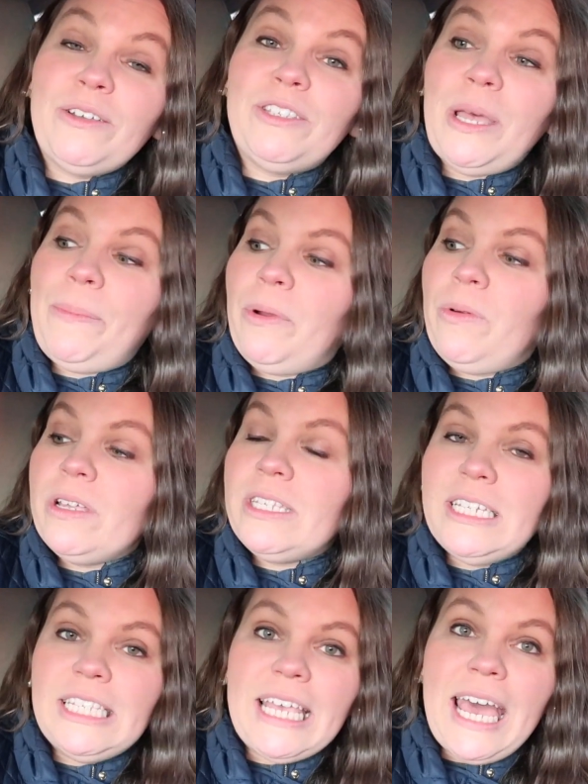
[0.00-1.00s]
so supper
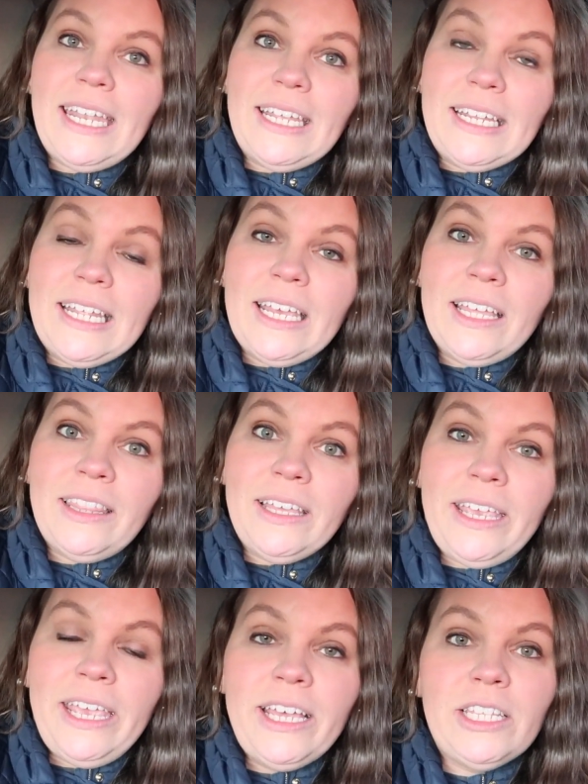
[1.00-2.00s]
was decided.
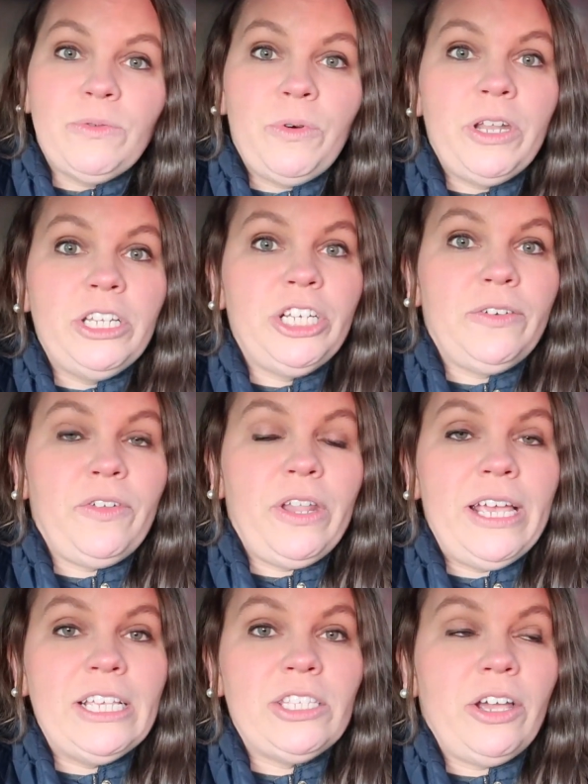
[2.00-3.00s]
The kids wanted
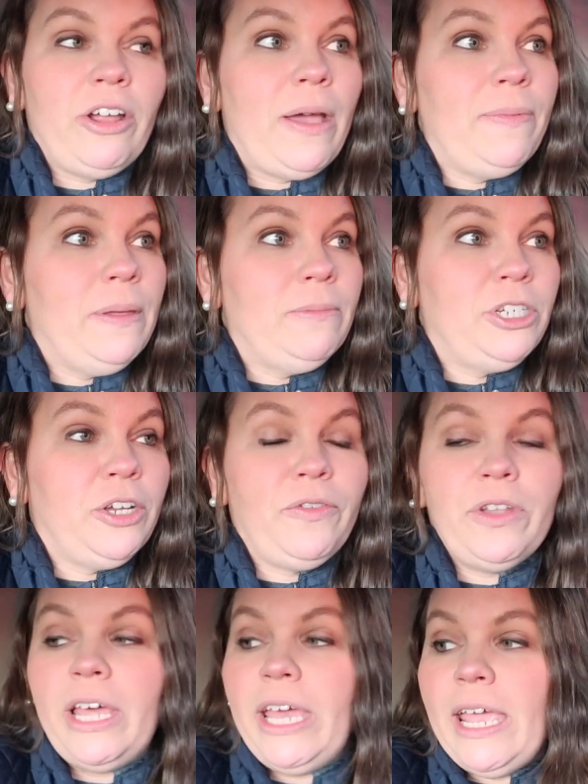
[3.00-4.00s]
Chick-fil-A, so I grabbed them
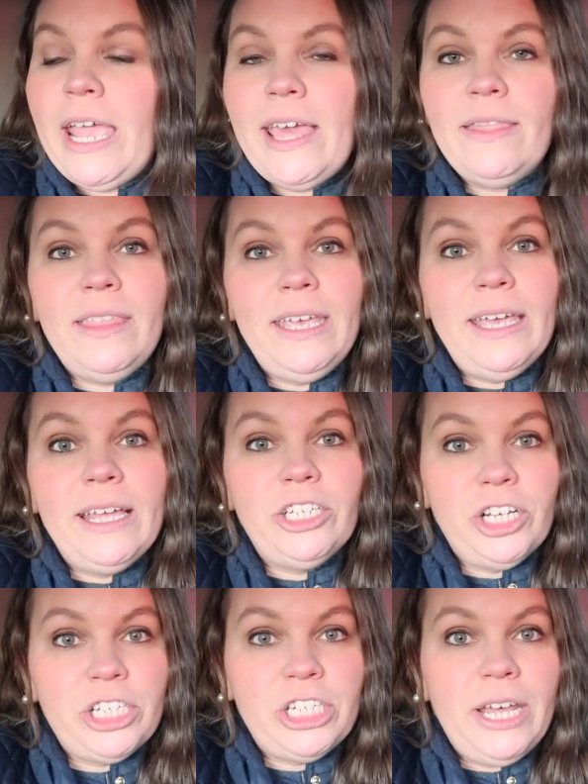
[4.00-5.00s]
Chick-fil-A, and then
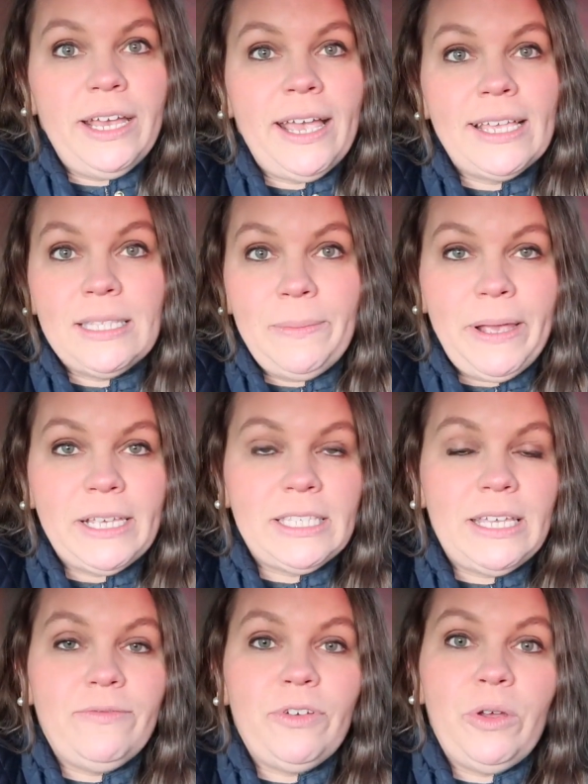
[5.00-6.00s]
Josh and I got some
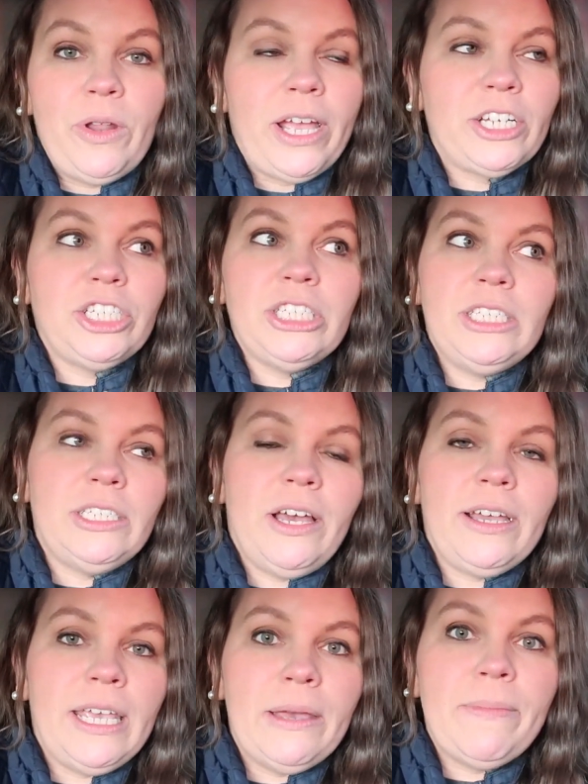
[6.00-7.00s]
Mexican food. I actually did
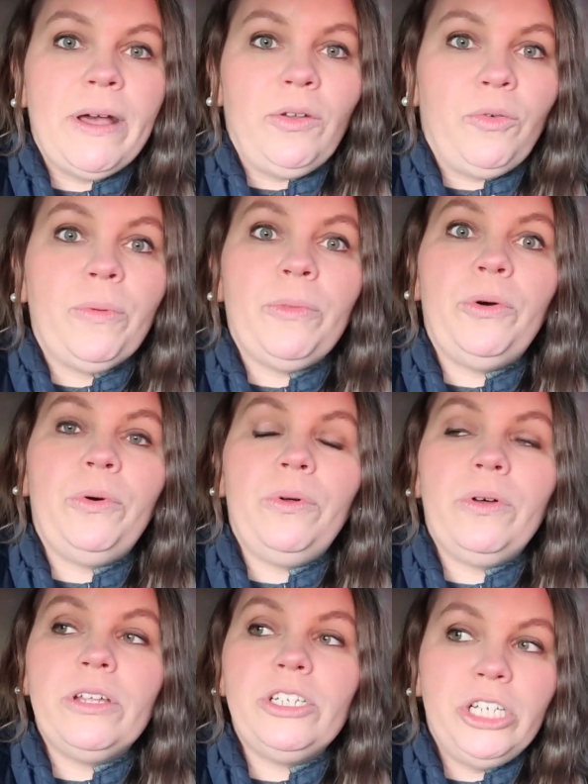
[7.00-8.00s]
not get my
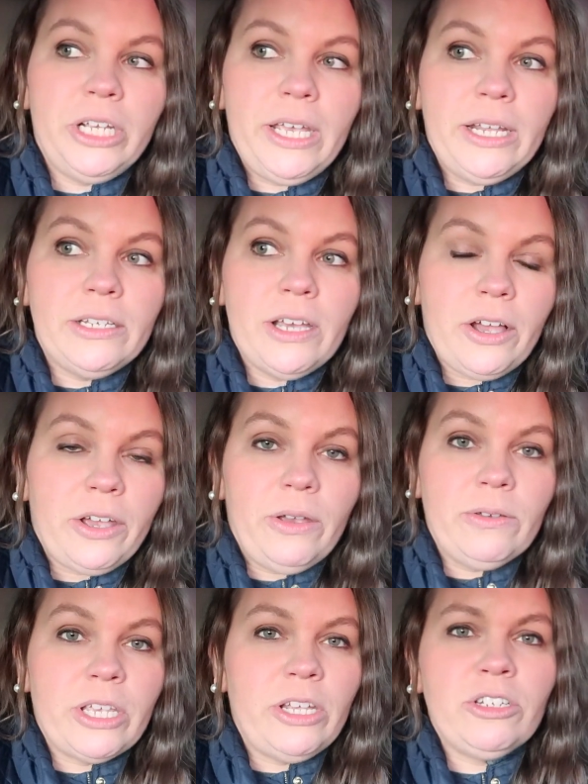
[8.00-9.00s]
normal chicken
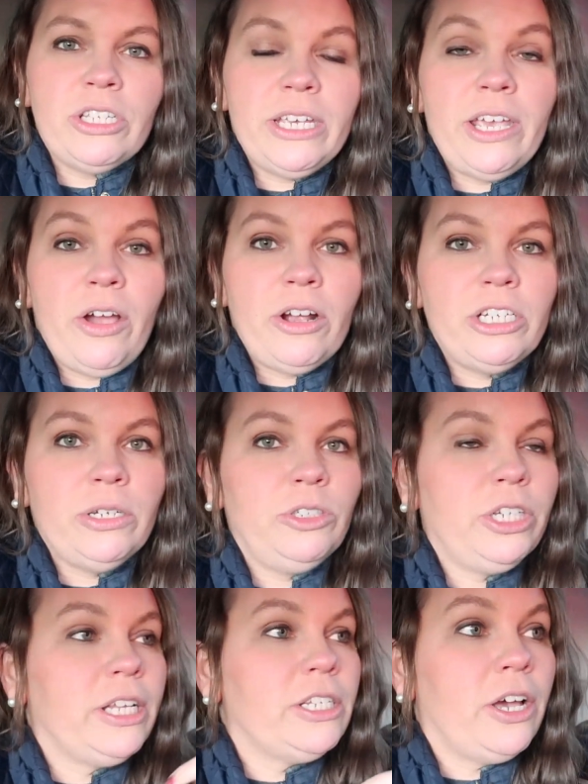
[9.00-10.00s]
tacos. I usually get
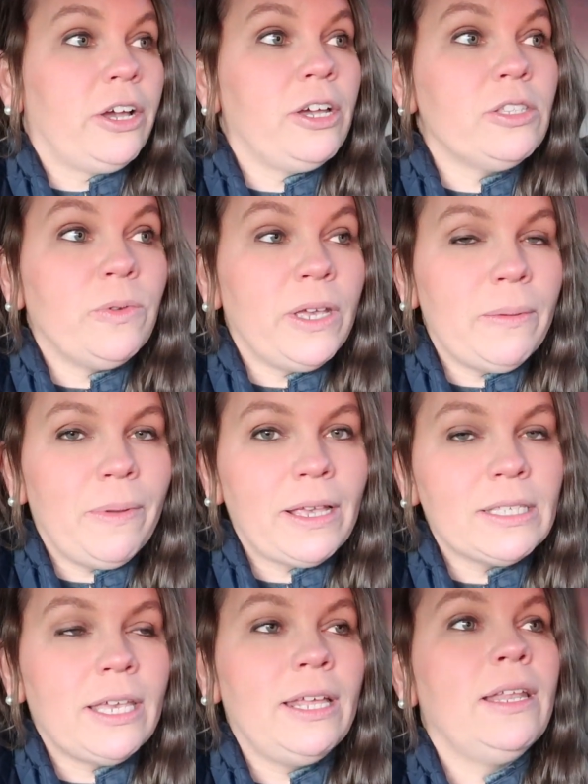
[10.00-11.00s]
hard-shell chicken tacos when I get
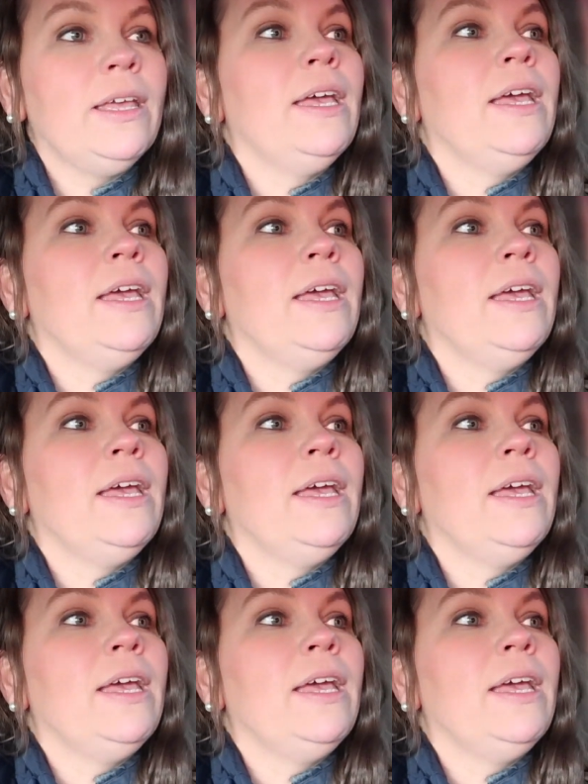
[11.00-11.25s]
Mexican,